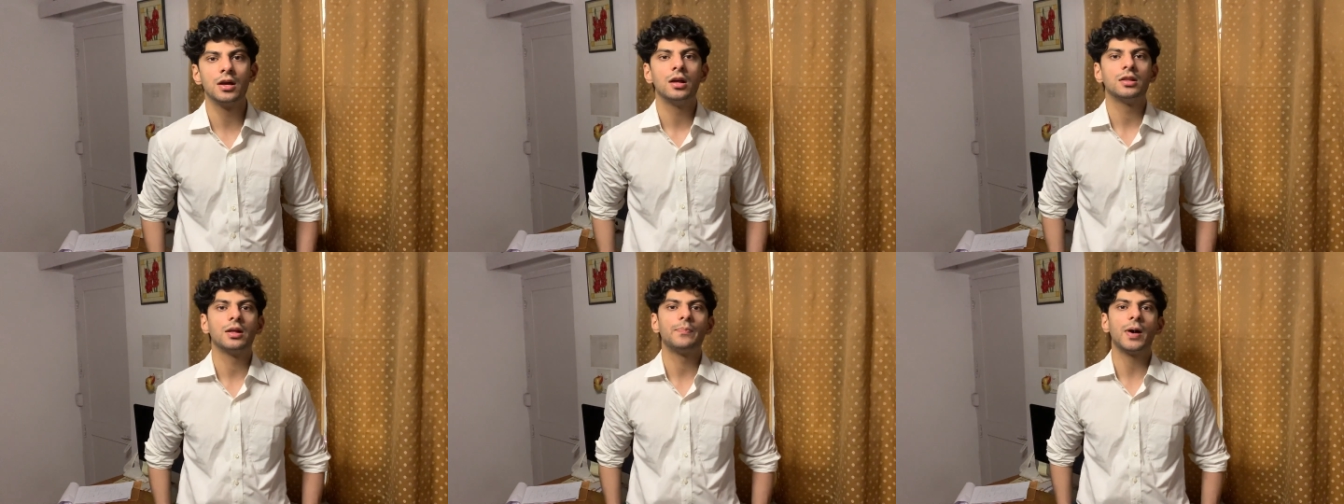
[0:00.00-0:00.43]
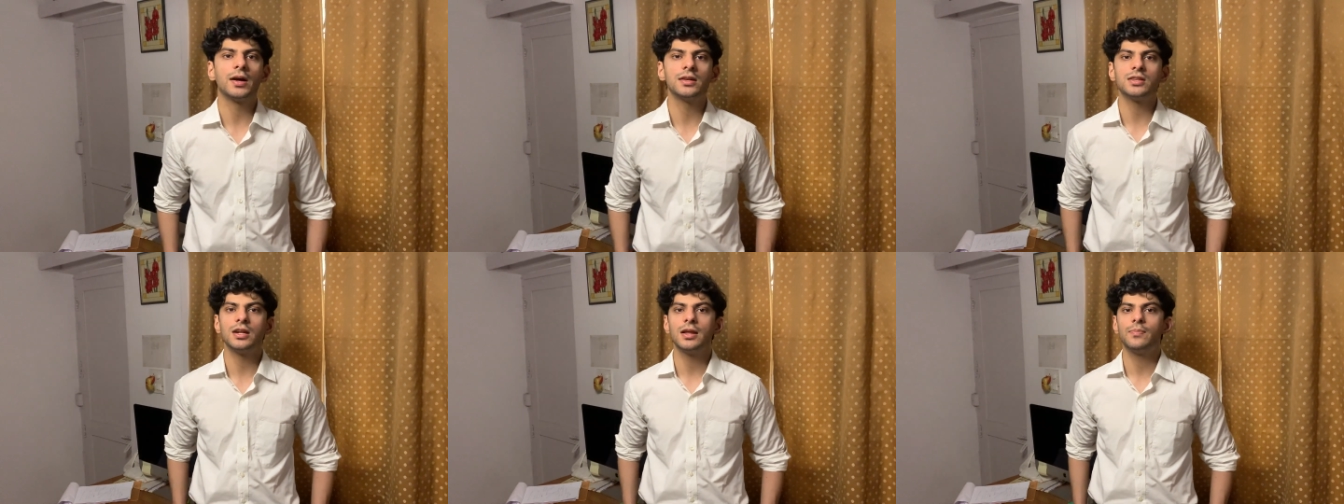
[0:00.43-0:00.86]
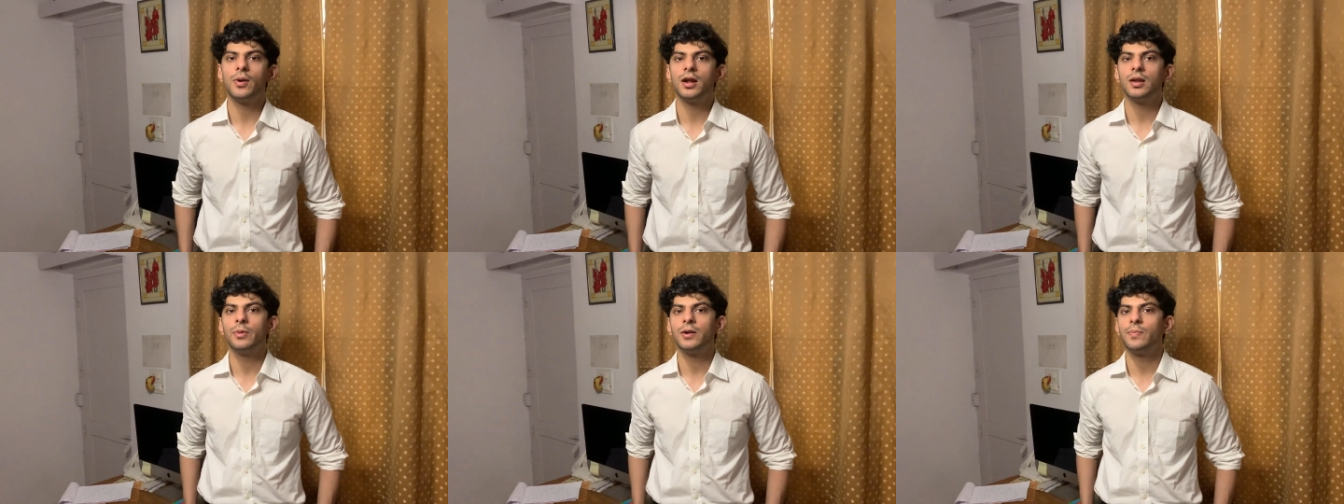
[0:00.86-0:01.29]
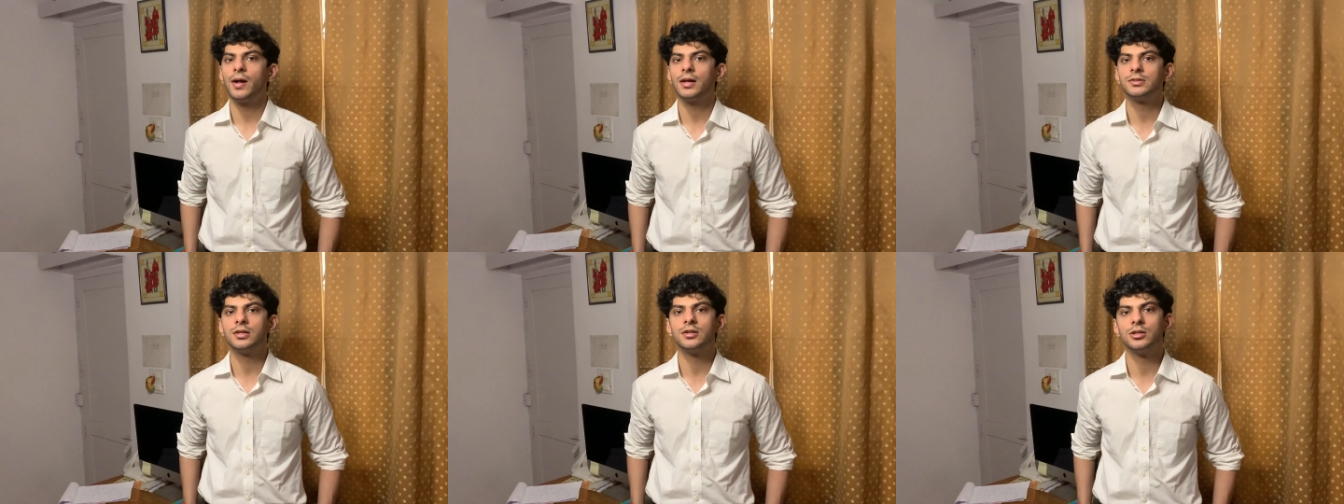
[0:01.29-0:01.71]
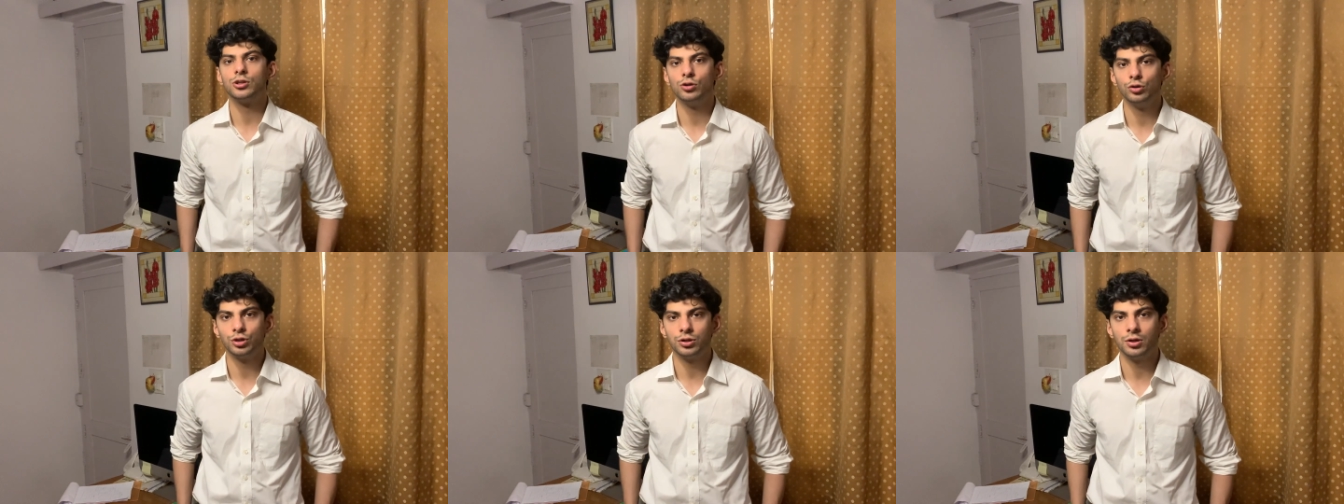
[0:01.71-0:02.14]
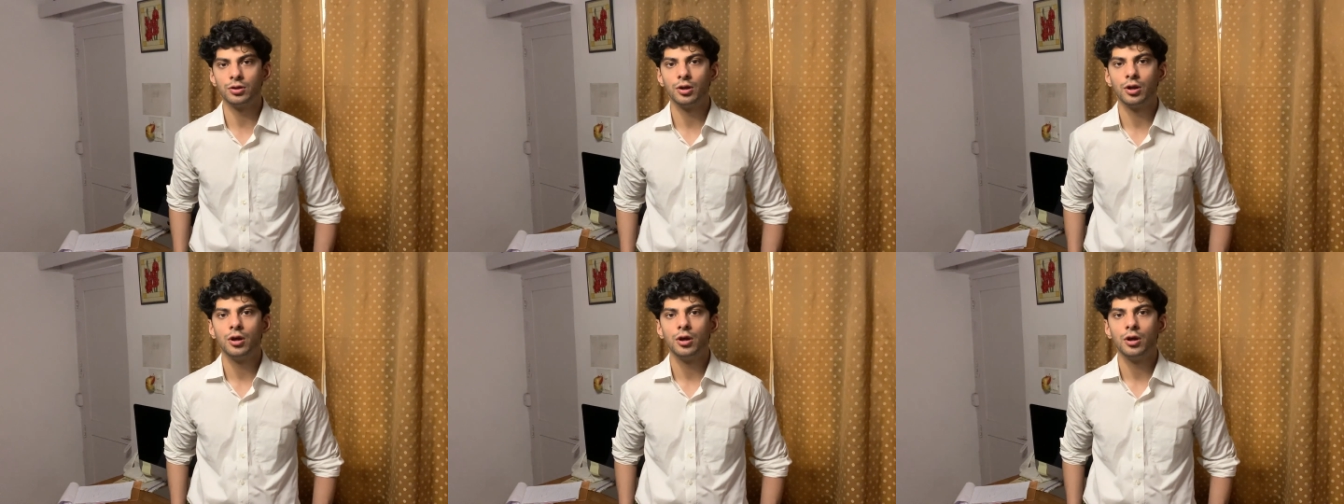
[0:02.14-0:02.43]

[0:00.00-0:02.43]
the Pakistani parliament passed a resolution